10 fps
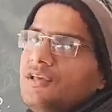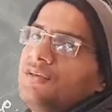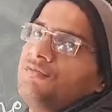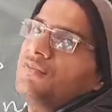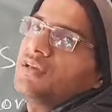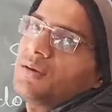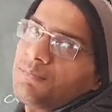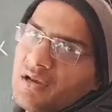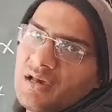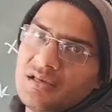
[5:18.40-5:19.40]
If we
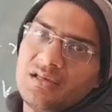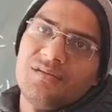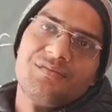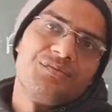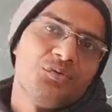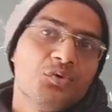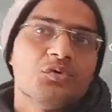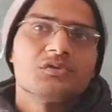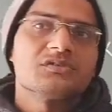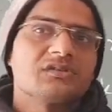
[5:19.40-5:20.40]
apply
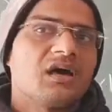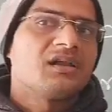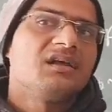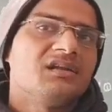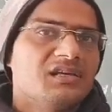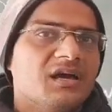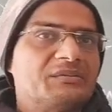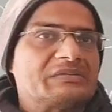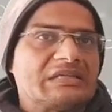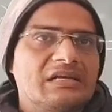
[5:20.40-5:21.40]
force on any
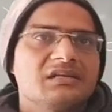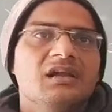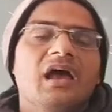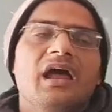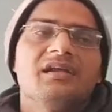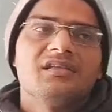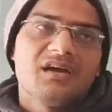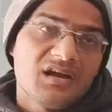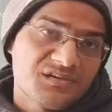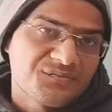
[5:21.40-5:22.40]
object and
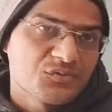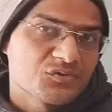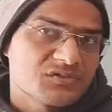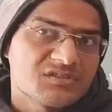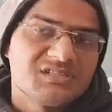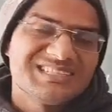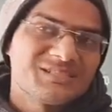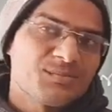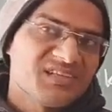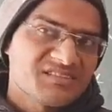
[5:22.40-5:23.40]
that force
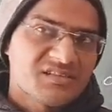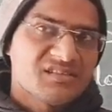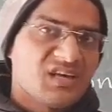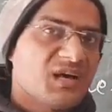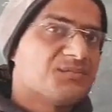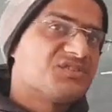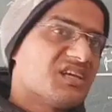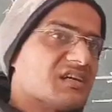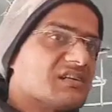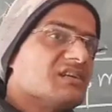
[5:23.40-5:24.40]
displaces the
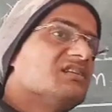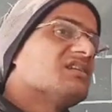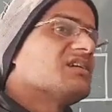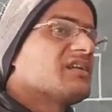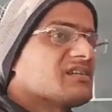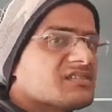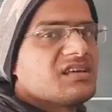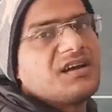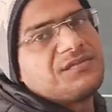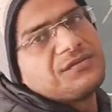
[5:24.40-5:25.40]
object in the
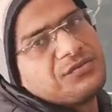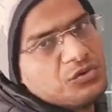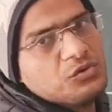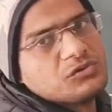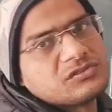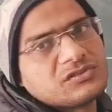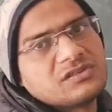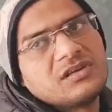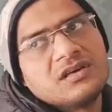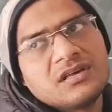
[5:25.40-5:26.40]
direction of a force,
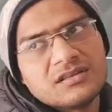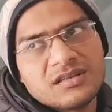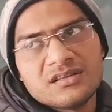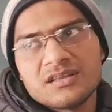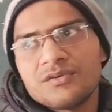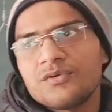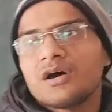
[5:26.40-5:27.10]
then the